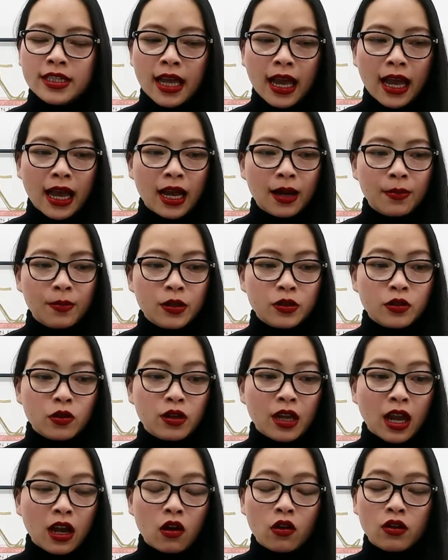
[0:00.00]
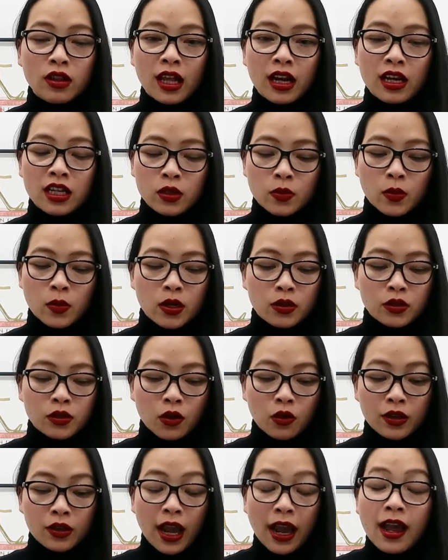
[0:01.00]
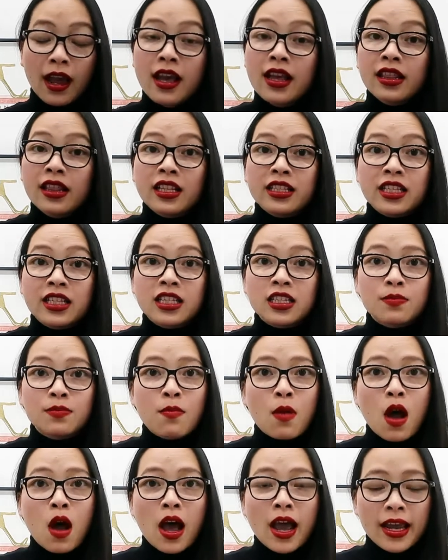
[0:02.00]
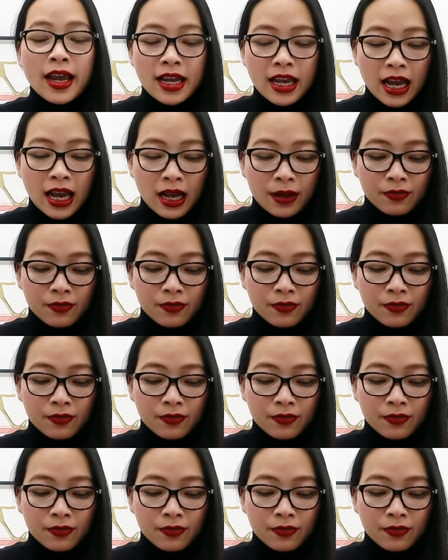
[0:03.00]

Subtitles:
so yeah, I got that as well. So yeah, this is my